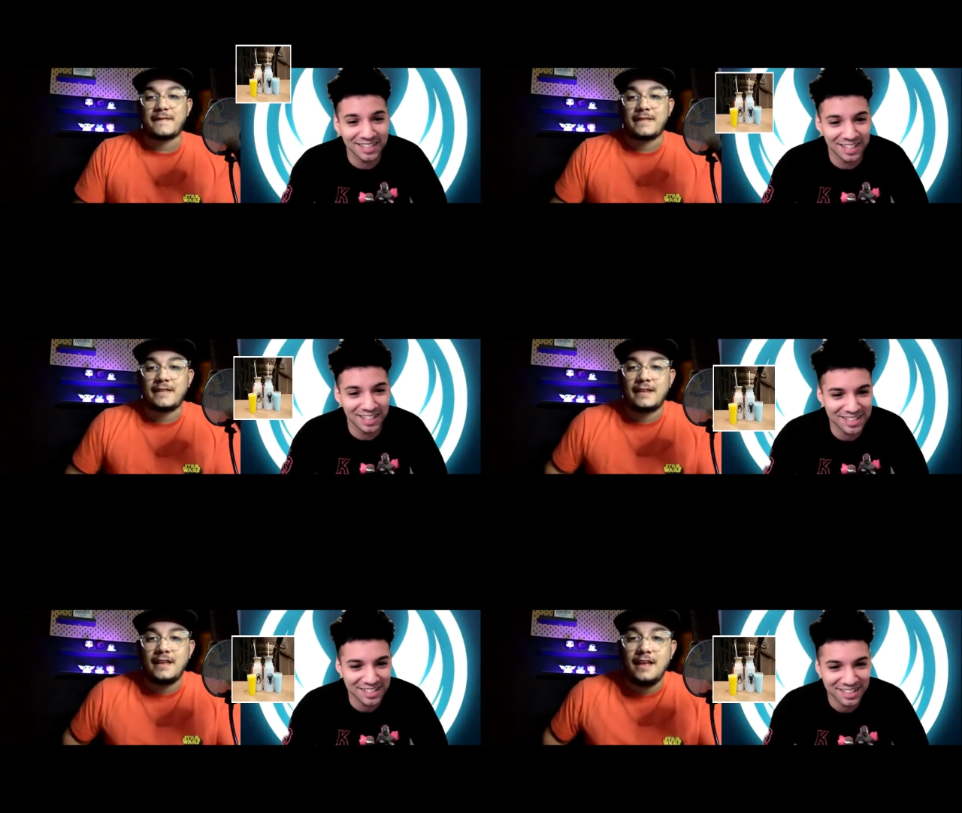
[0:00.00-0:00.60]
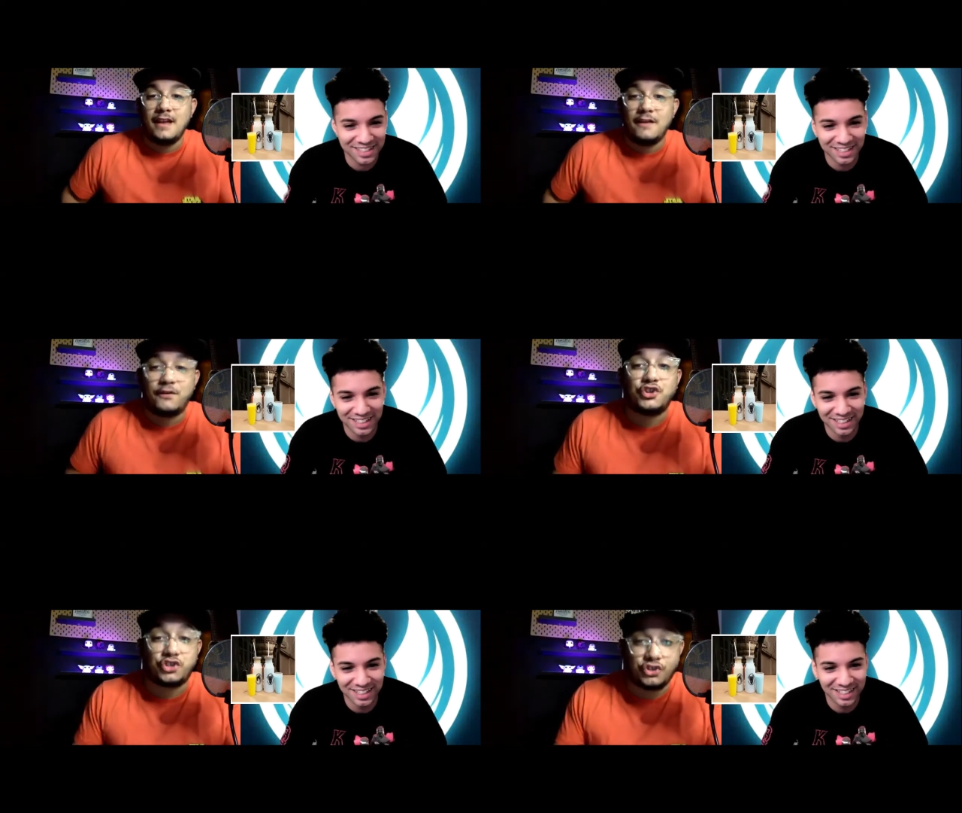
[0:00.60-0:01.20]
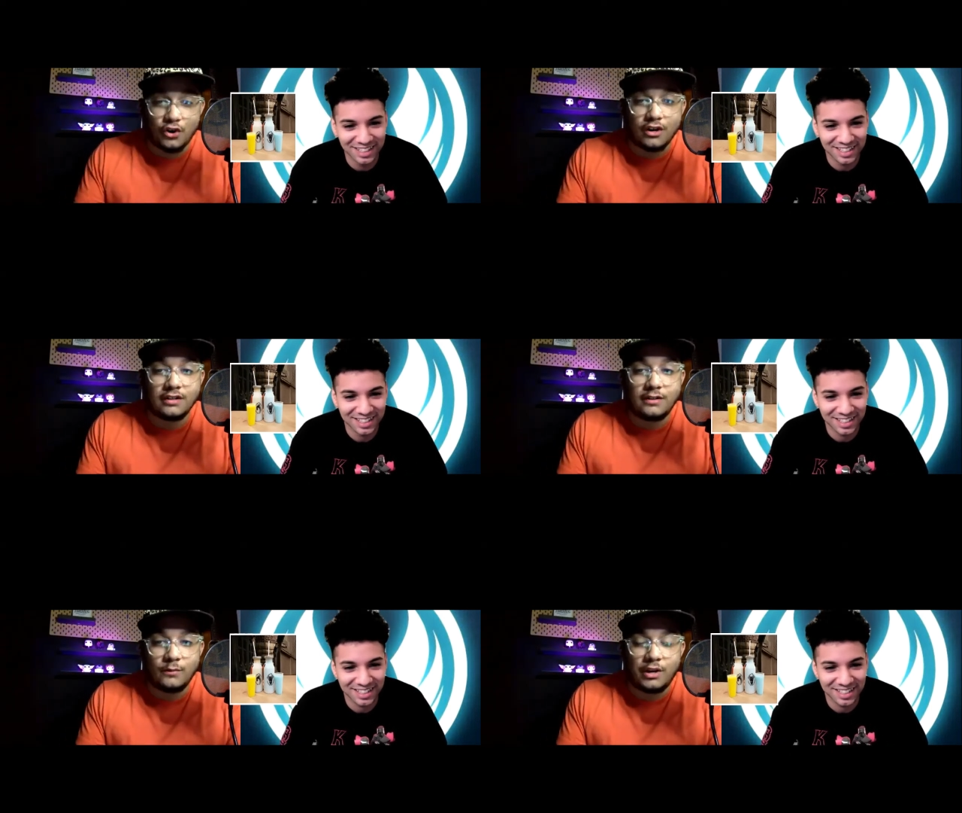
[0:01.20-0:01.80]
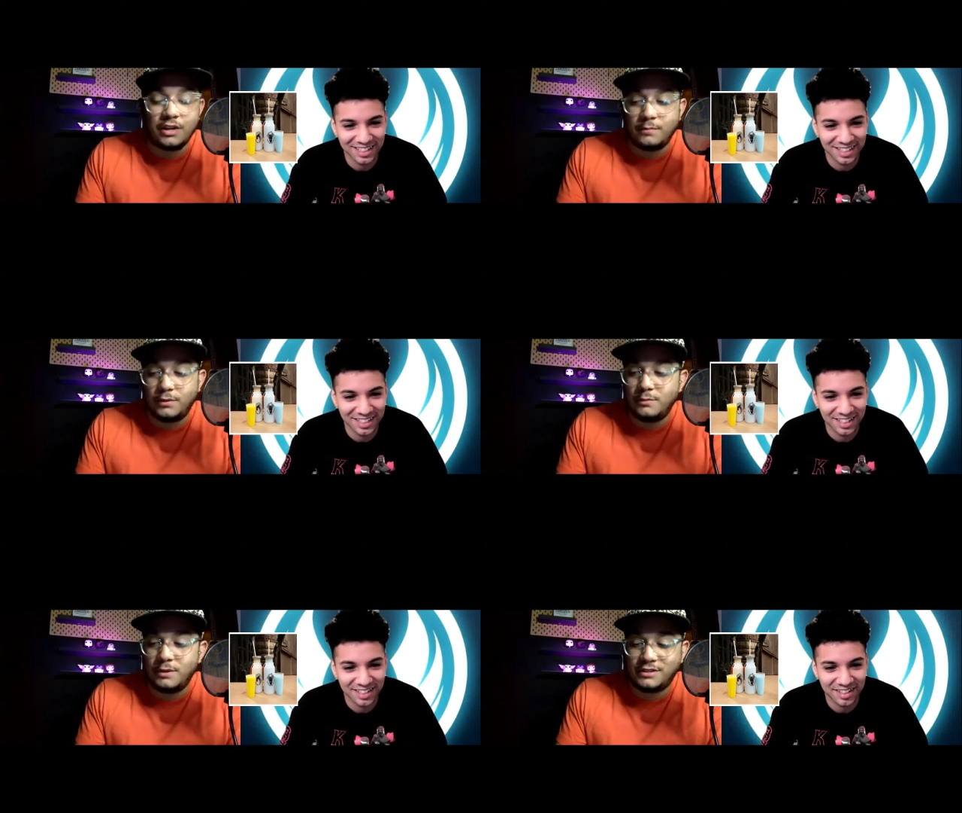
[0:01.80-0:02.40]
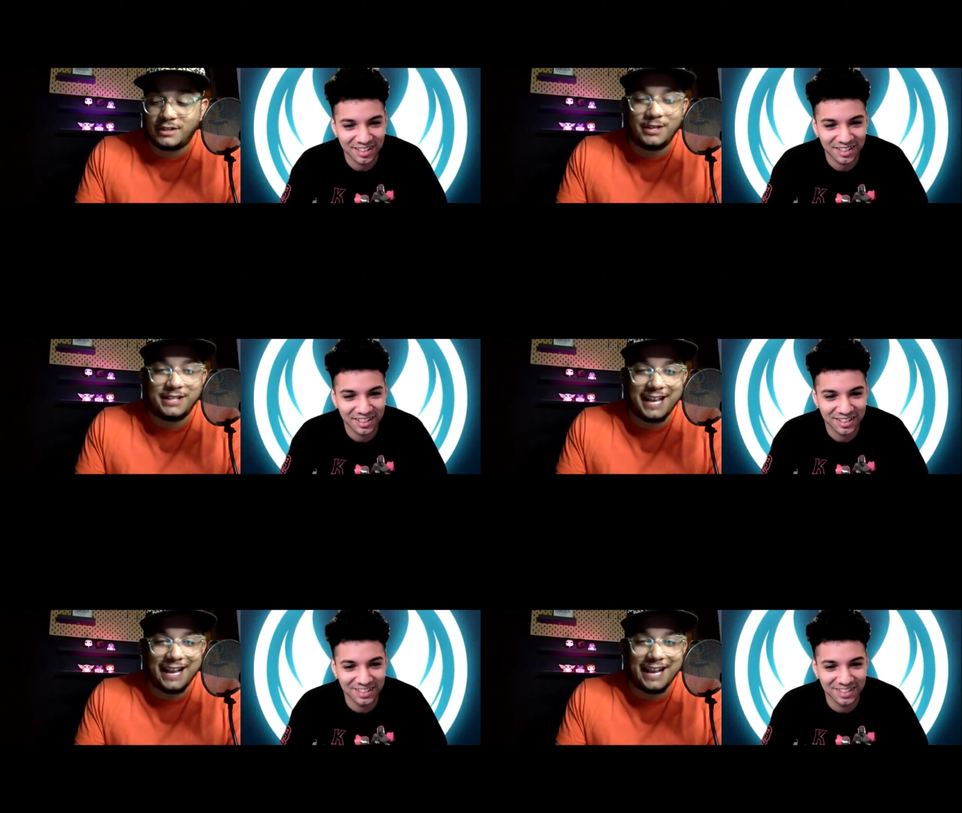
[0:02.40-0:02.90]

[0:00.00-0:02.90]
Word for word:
Speaker 1: Edge? For sure, one of the blue milks that we see at